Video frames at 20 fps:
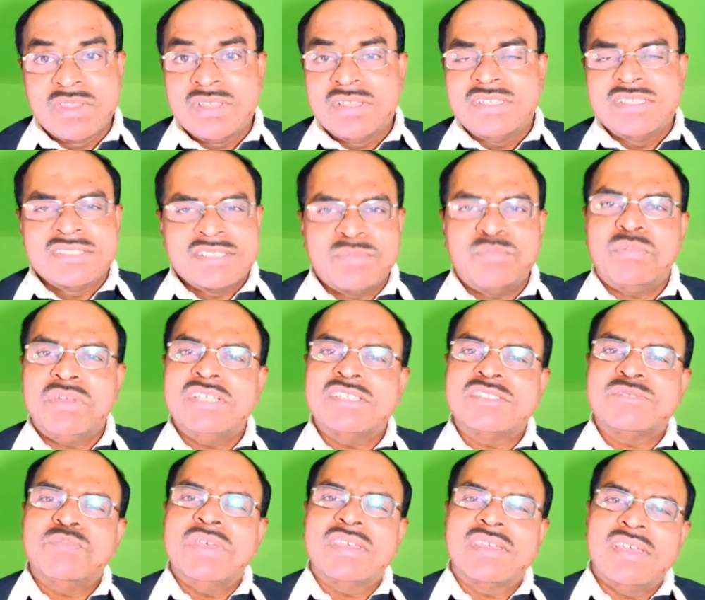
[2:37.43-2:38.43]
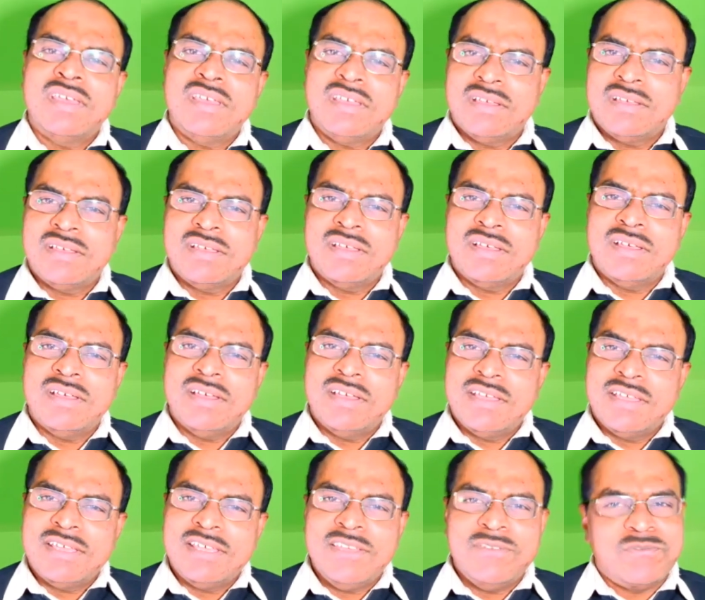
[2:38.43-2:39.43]
Simply speaking,
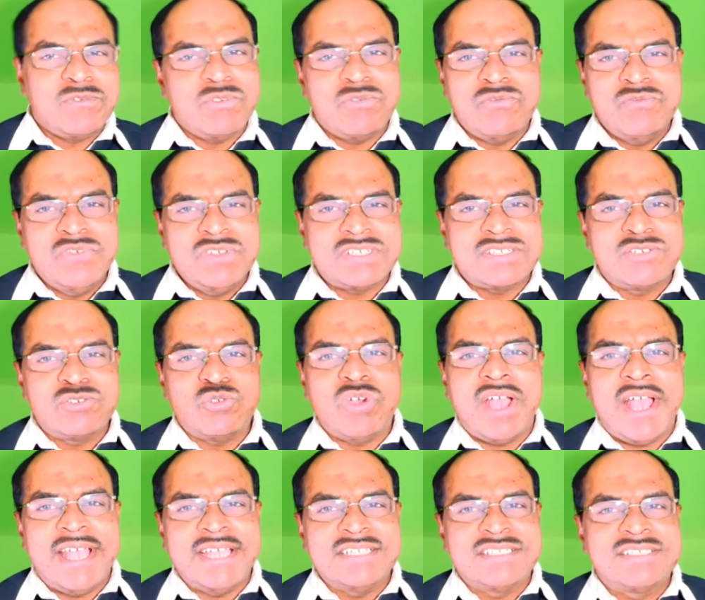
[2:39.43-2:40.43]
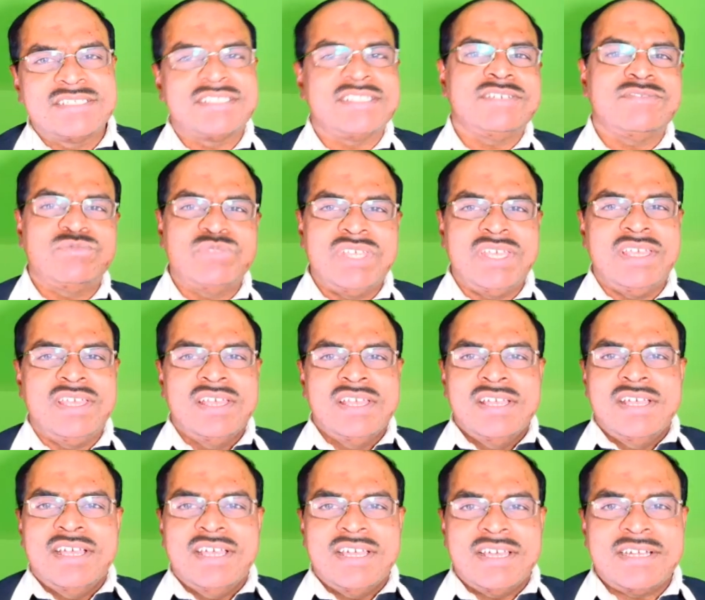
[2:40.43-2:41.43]
if you wish to achieve the
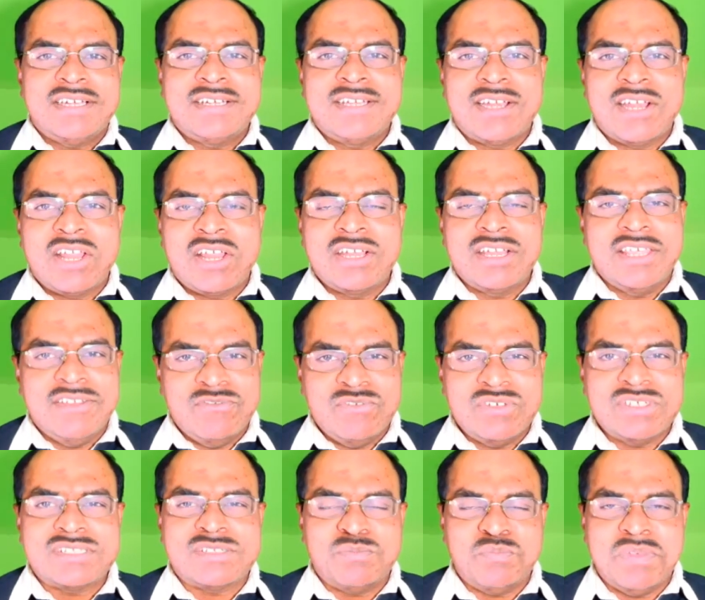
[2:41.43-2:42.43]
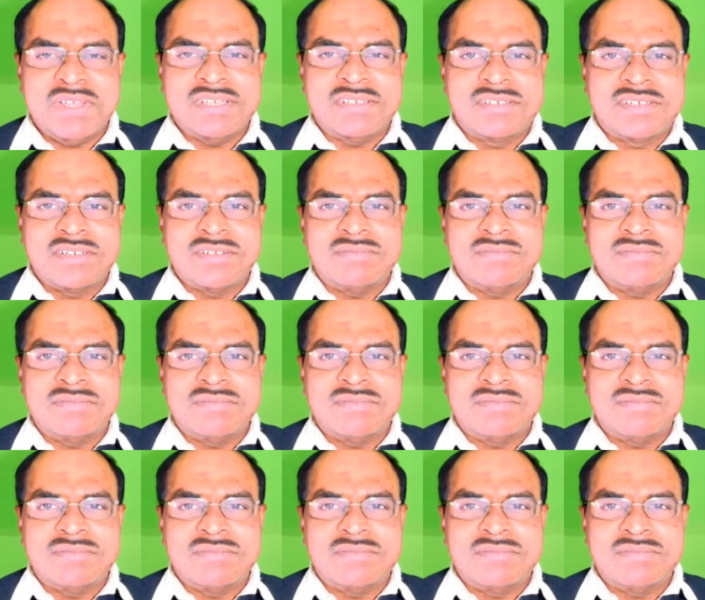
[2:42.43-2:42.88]
return on investment,